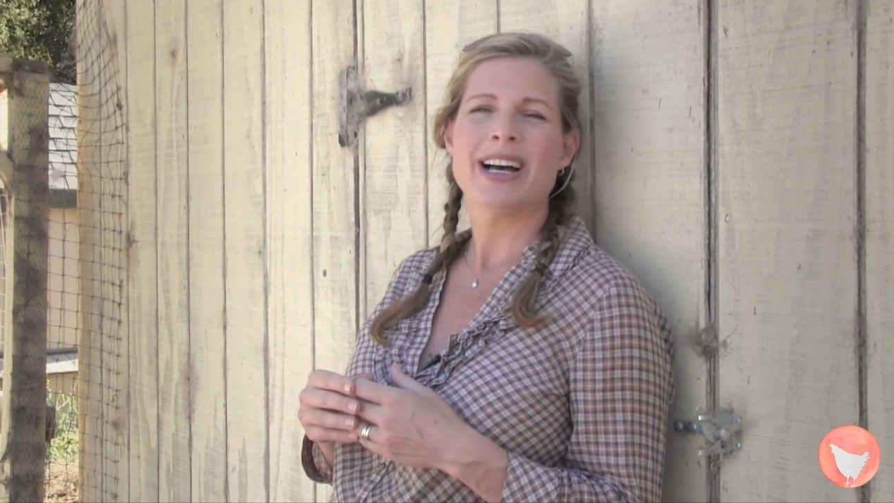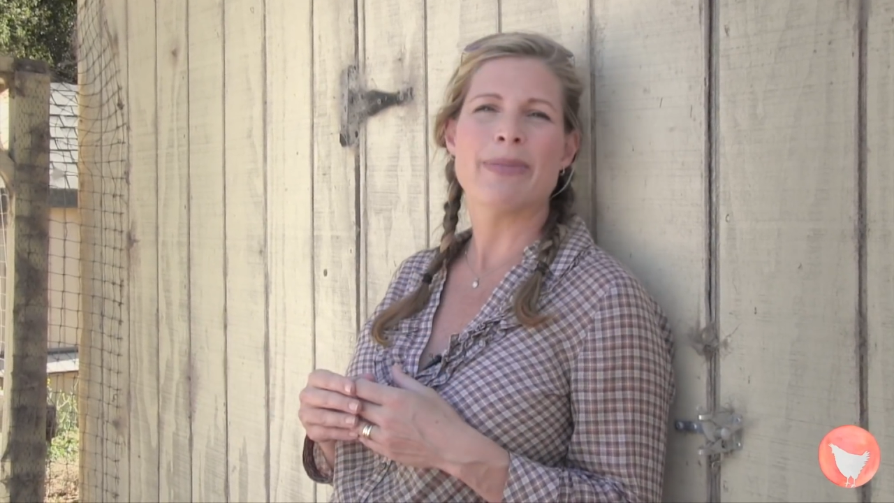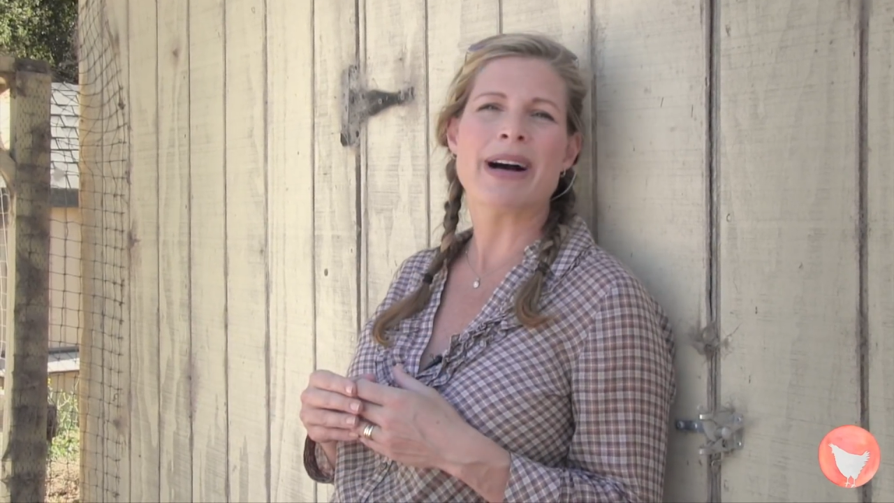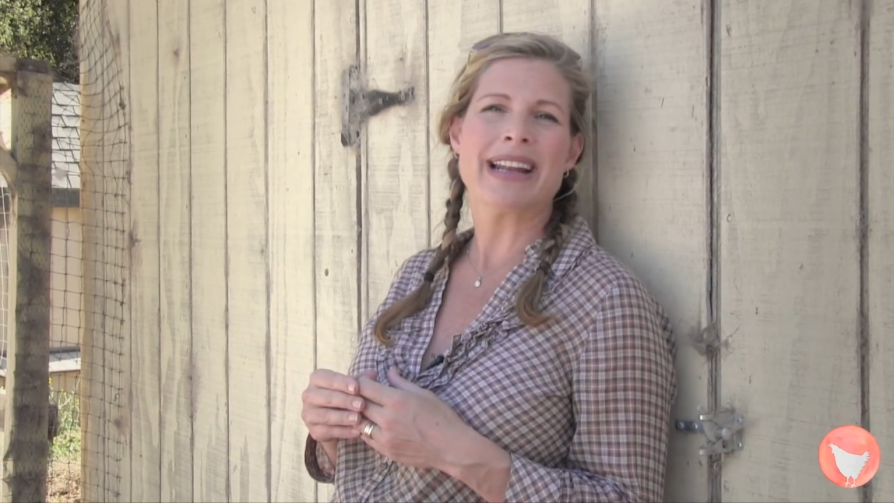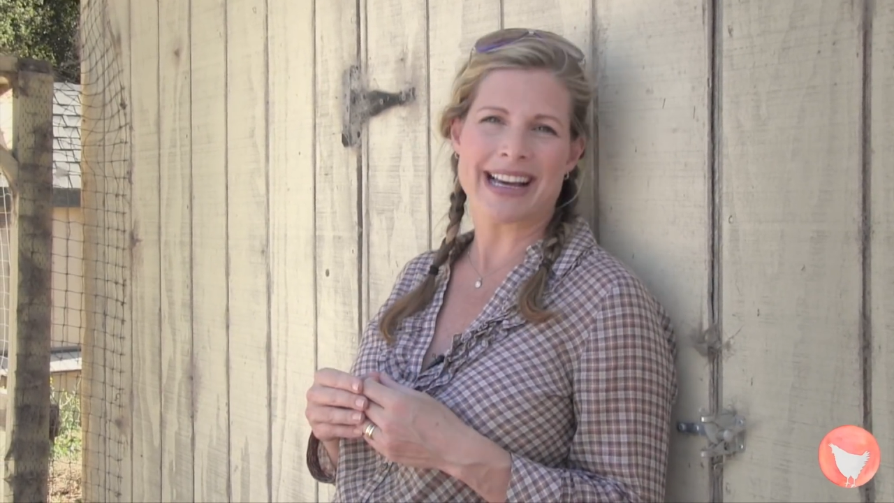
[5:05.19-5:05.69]

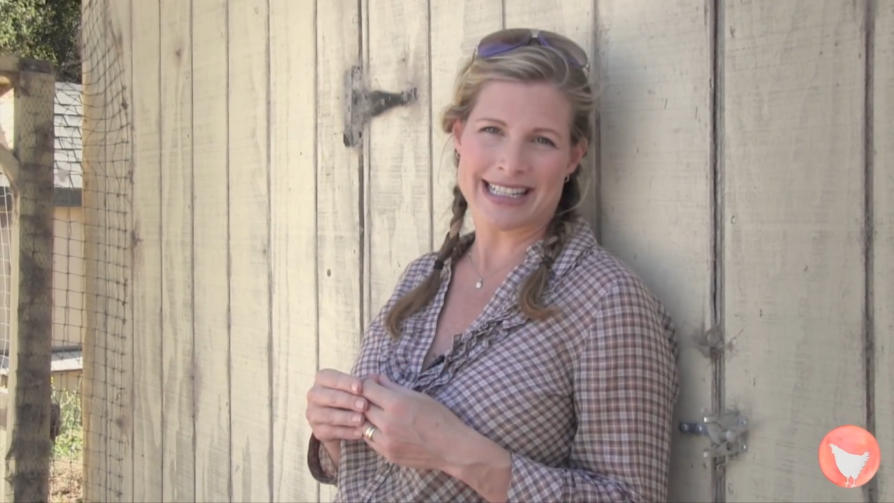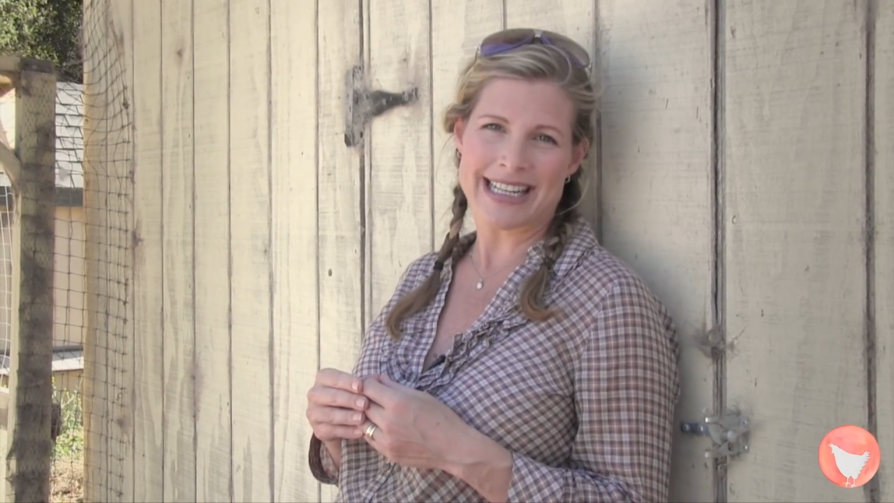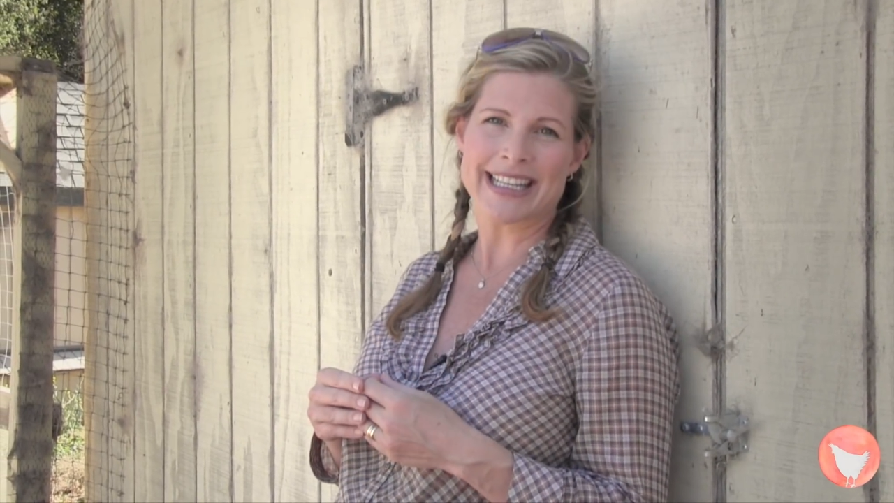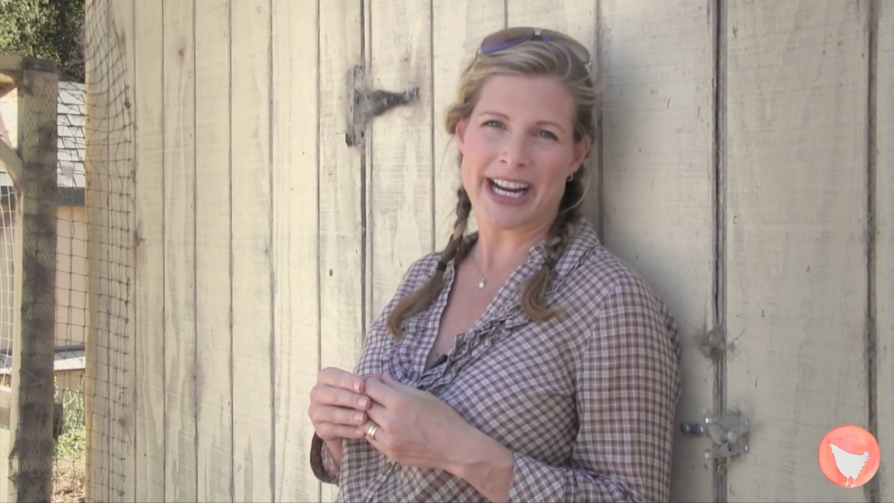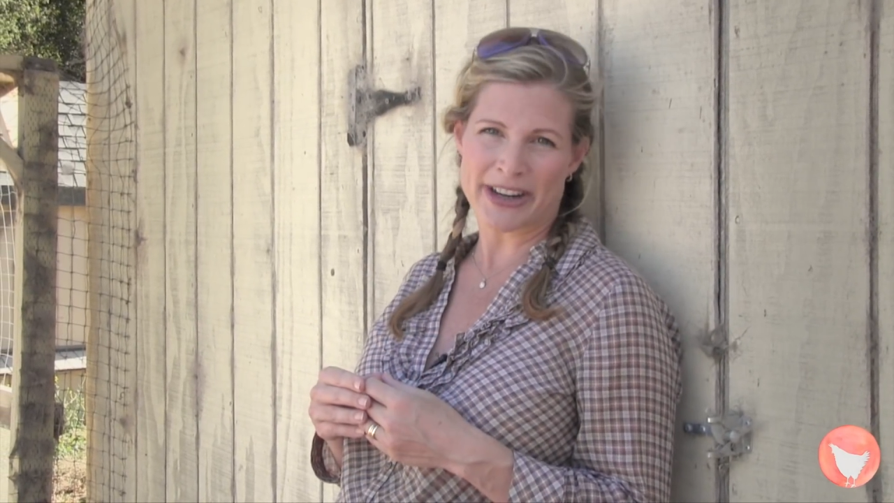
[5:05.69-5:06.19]
about how to
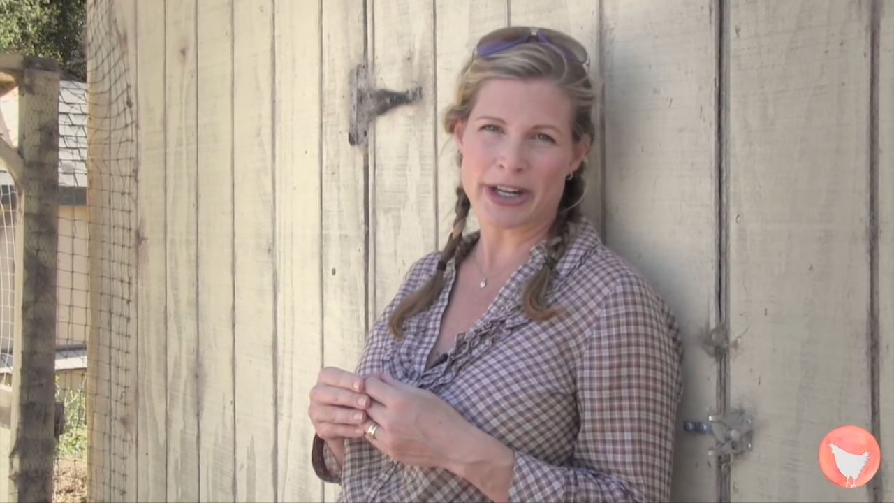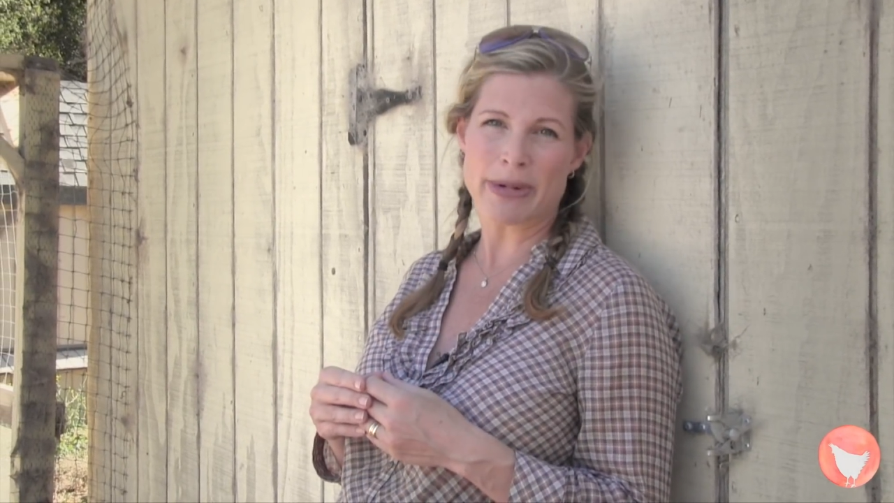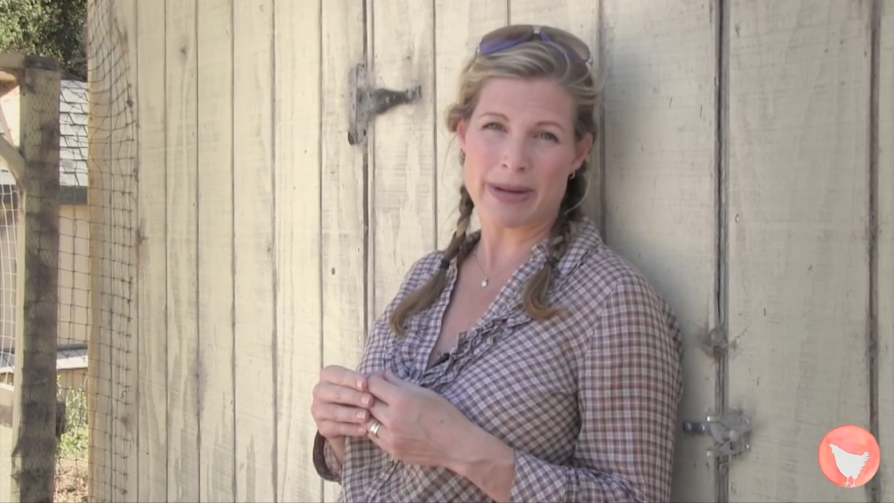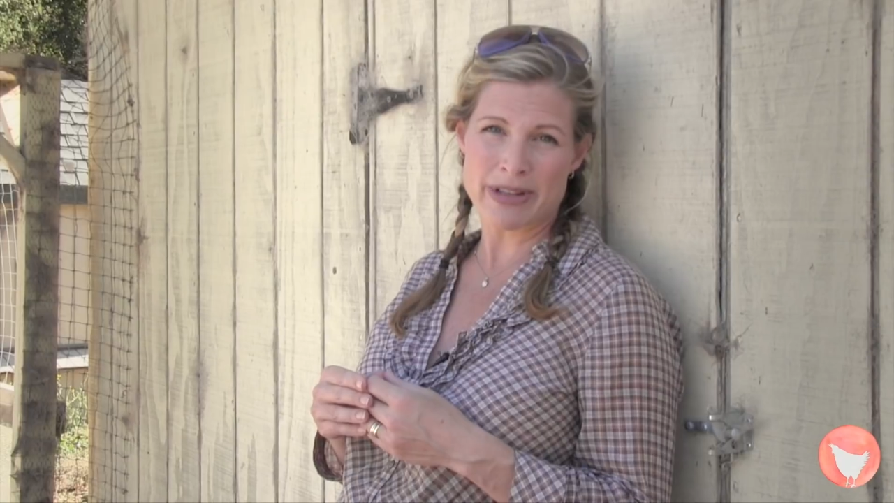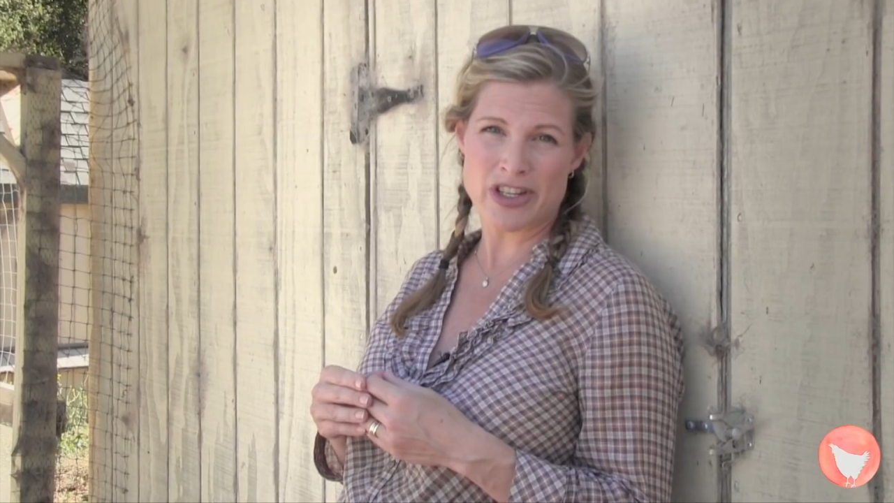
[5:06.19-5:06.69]
take care of your
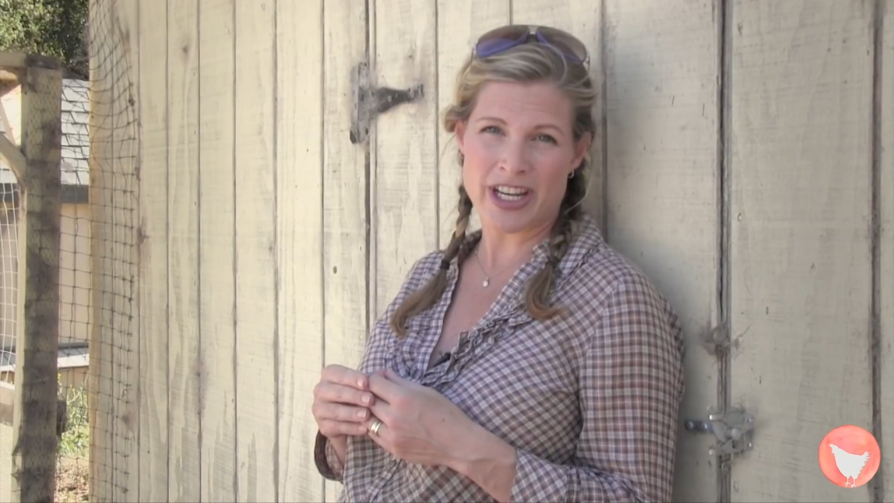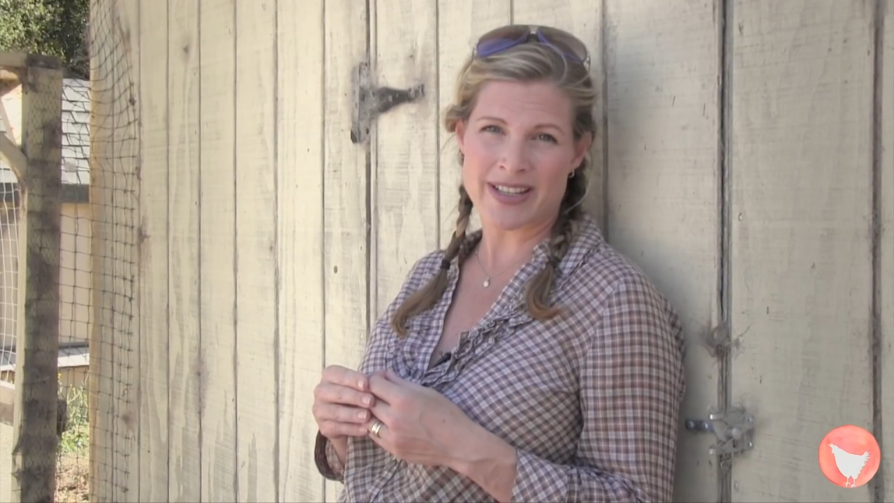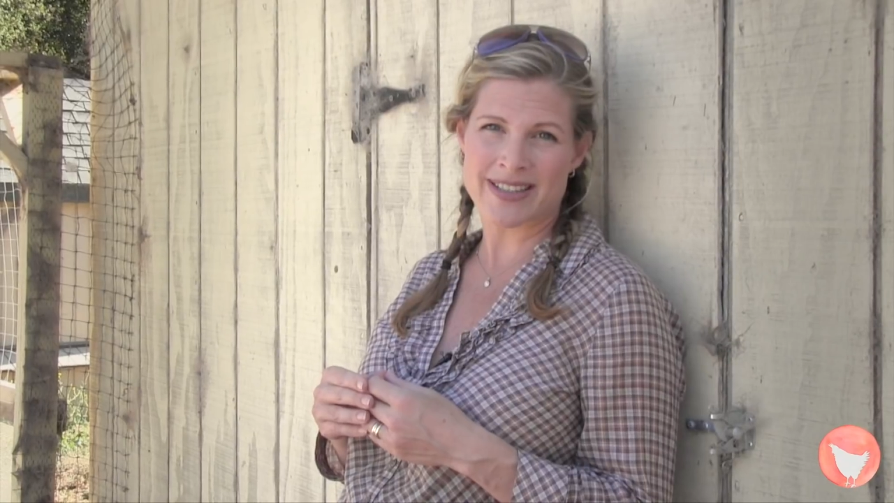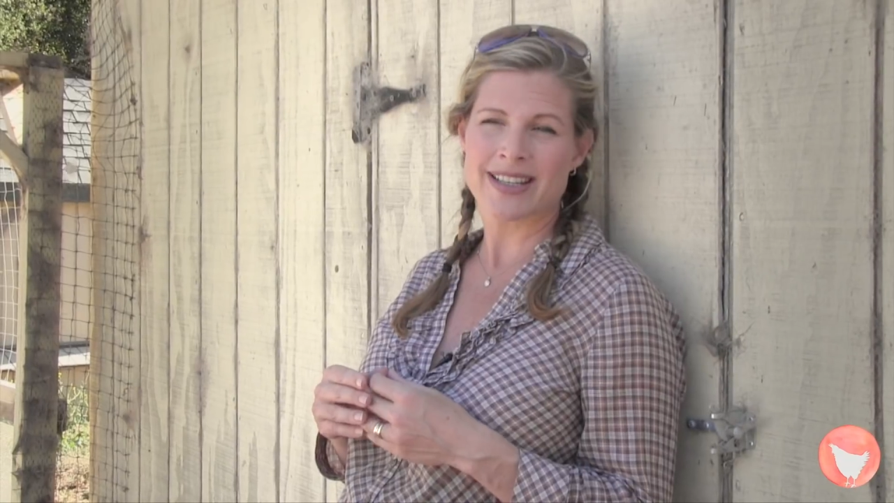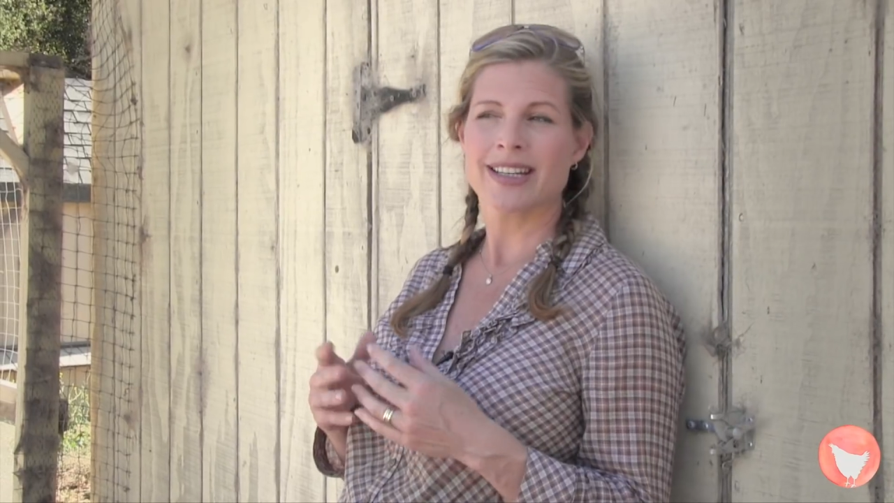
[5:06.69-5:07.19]
baby
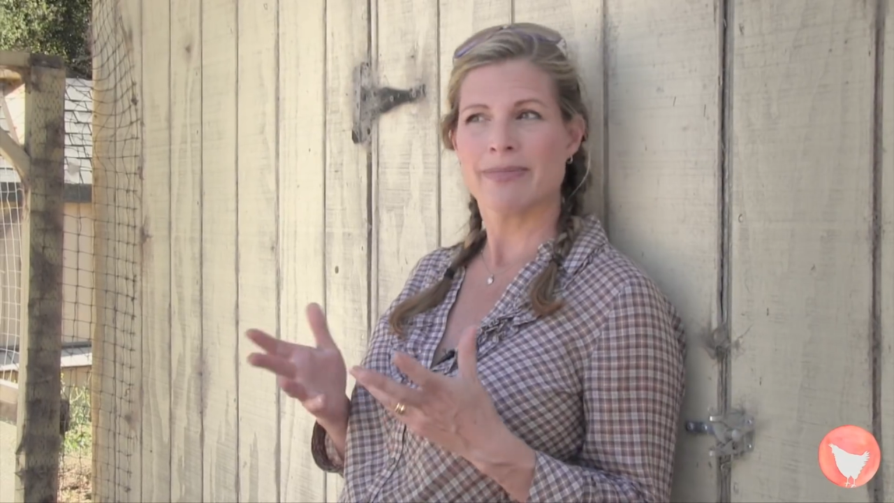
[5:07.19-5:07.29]
chicks,